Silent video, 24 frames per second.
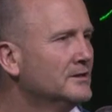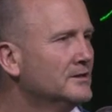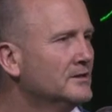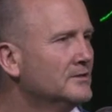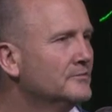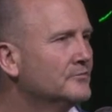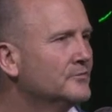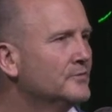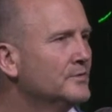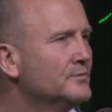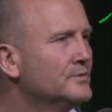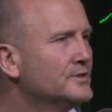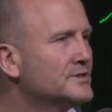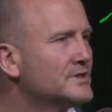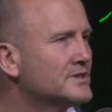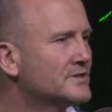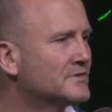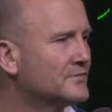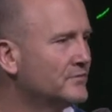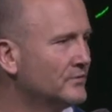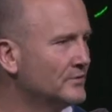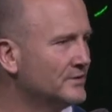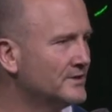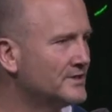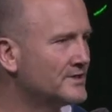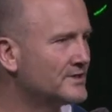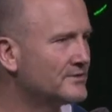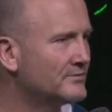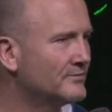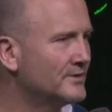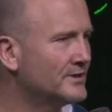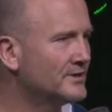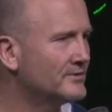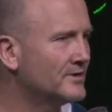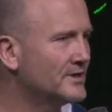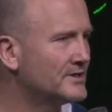if we would just fully
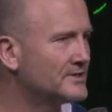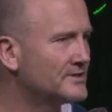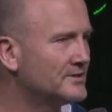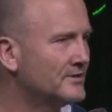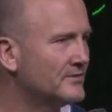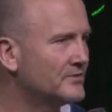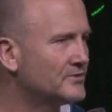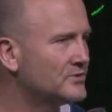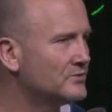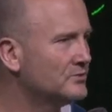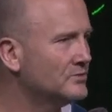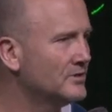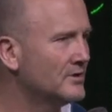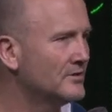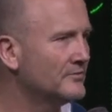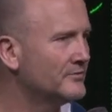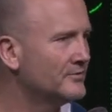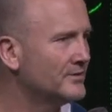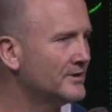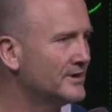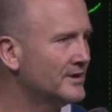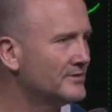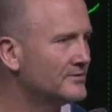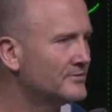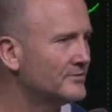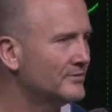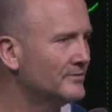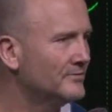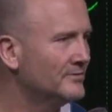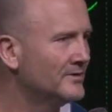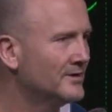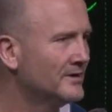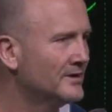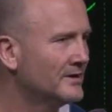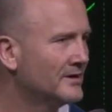surrender ourselves all over again to Him?